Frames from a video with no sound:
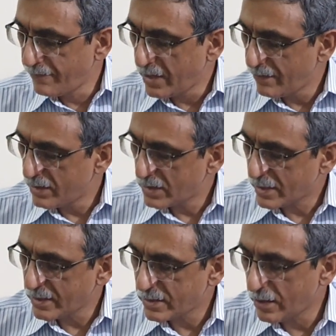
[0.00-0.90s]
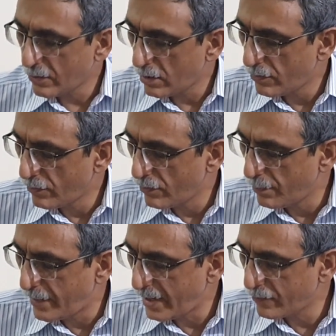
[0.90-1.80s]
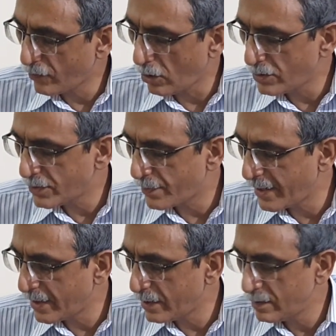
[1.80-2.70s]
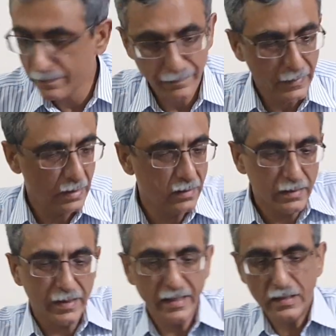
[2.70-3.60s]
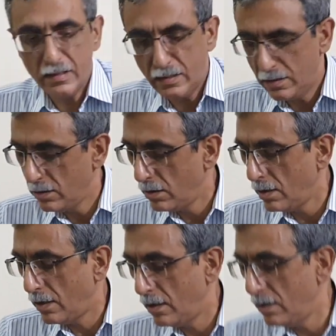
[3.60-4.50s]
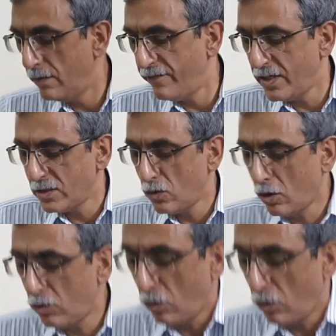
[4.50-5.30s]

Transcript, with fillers: We have discussed the bed wall spring. This was not